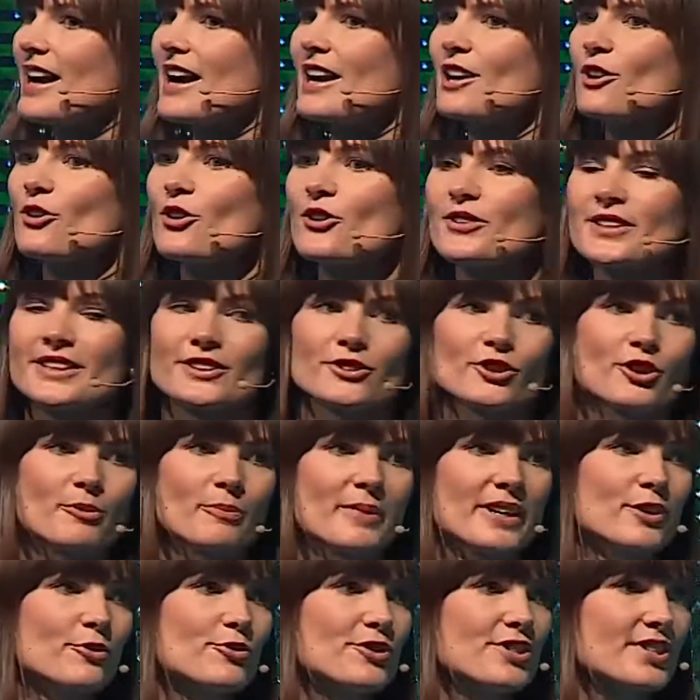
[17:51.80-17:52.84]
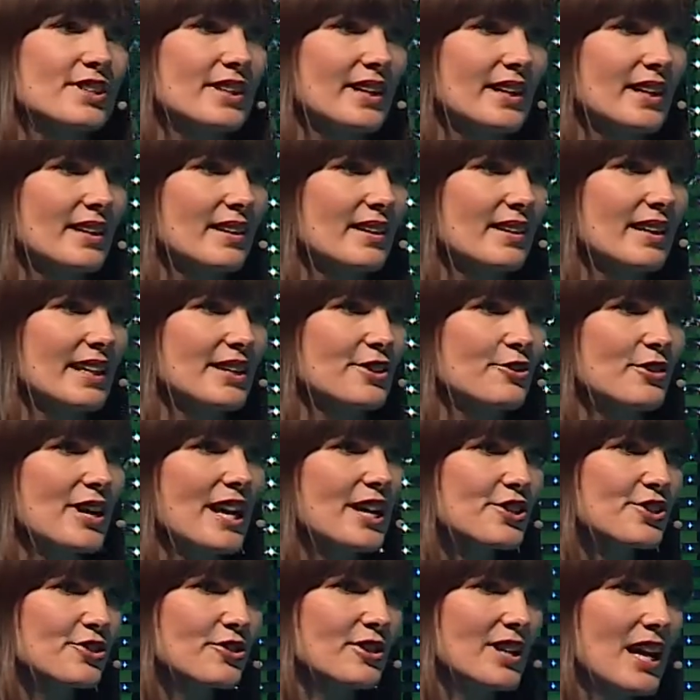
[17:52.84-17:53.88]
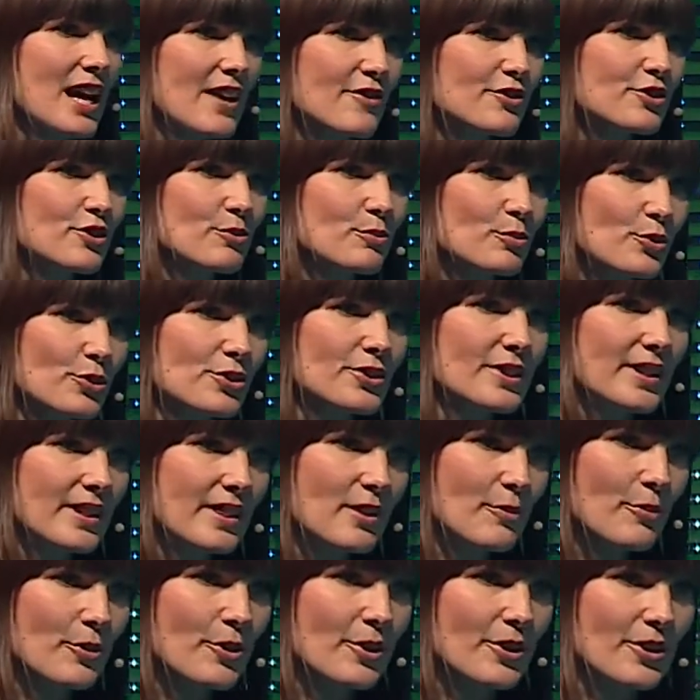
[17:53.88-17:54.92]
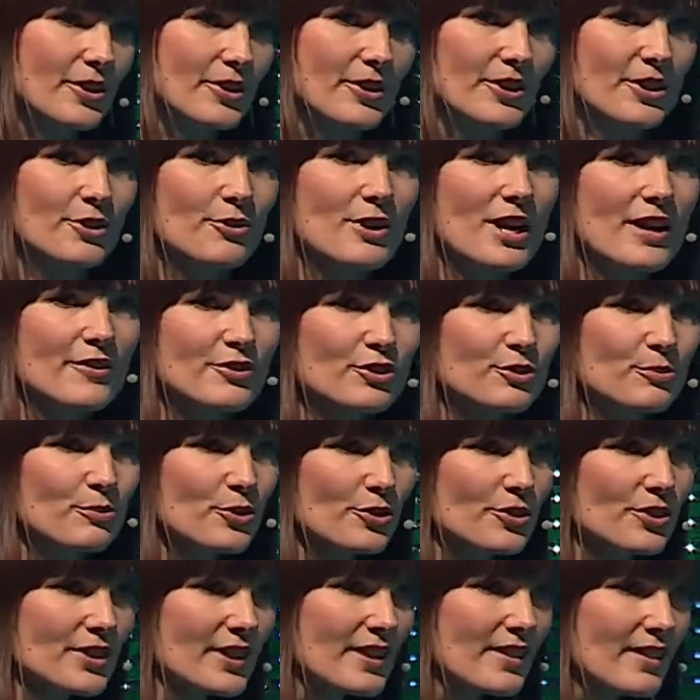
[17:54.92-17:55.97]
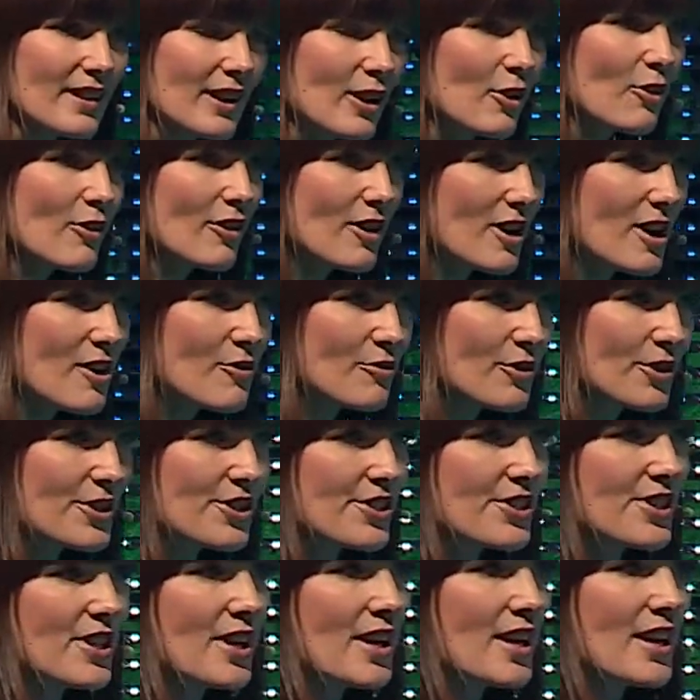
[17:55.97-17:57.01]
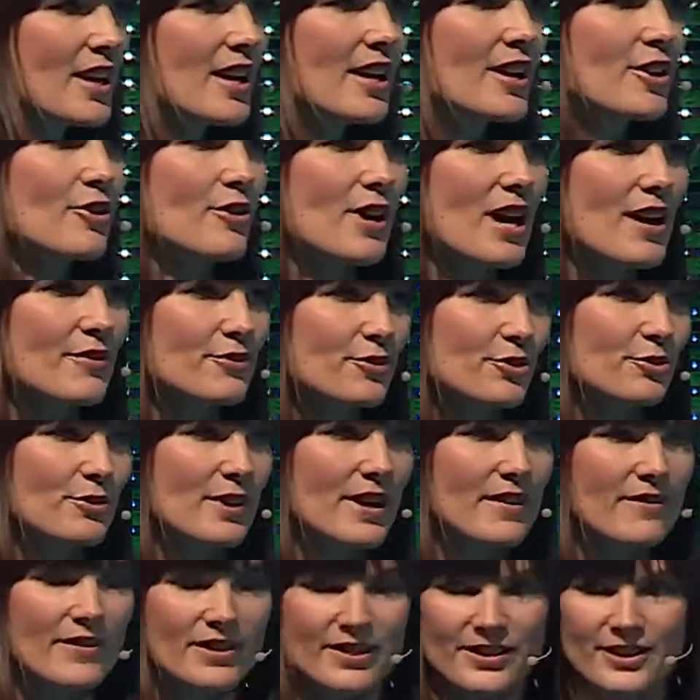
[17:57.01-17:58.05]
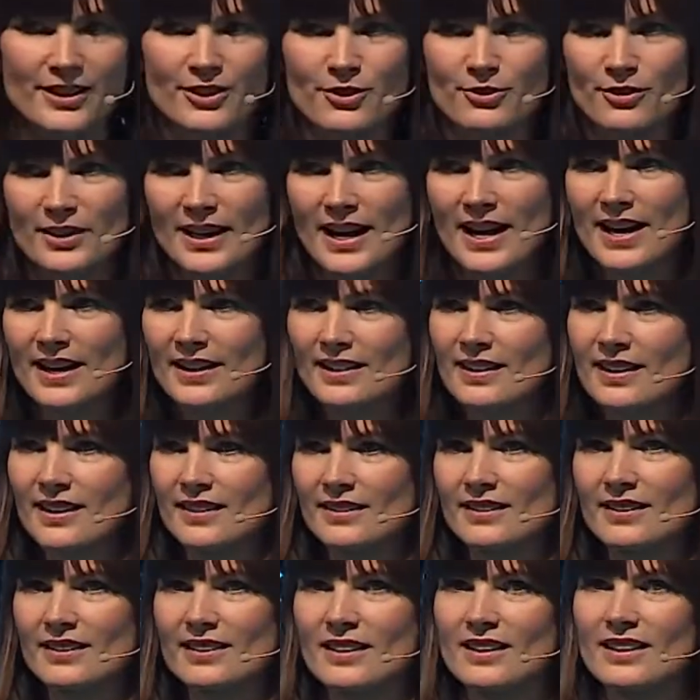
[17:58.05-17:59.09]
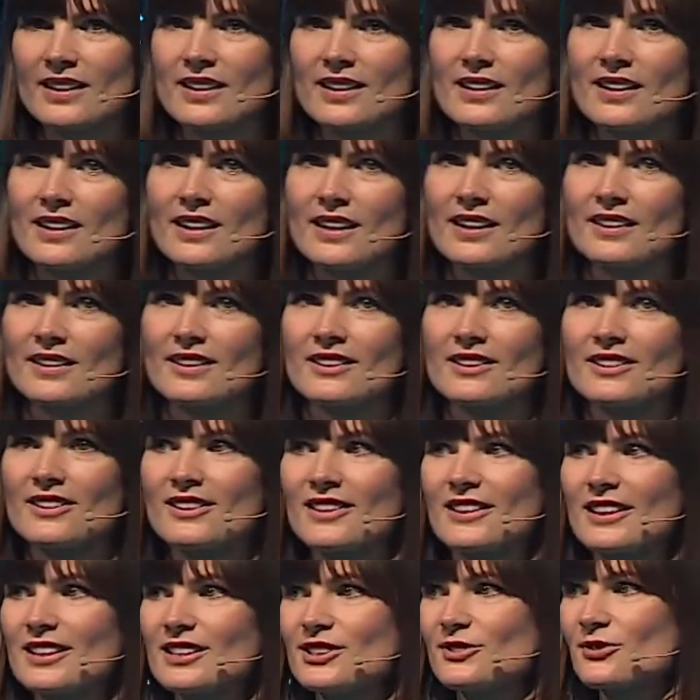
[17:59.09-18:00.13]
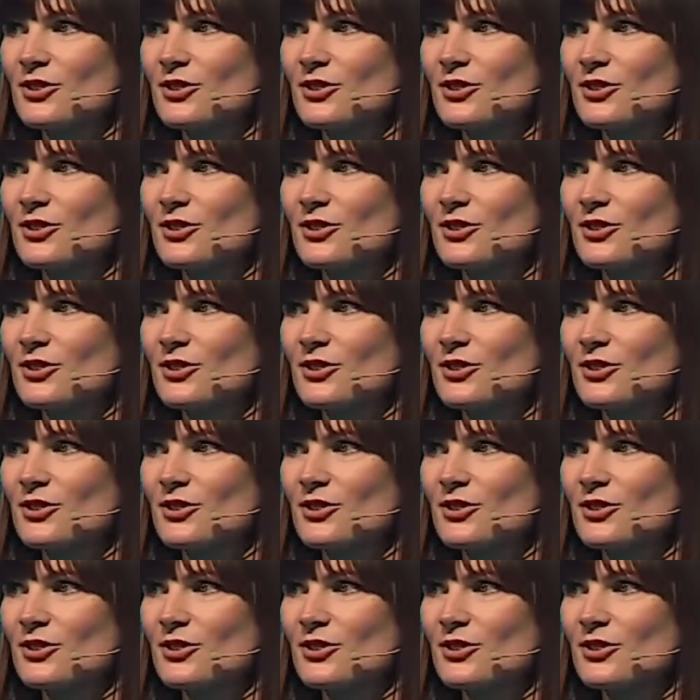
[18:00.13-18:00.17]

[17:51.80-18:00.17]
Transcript: I learned it on my own skin, that you actually have to put in the work, you have to put in the long hours, you have to do everything you can, and, uh, and this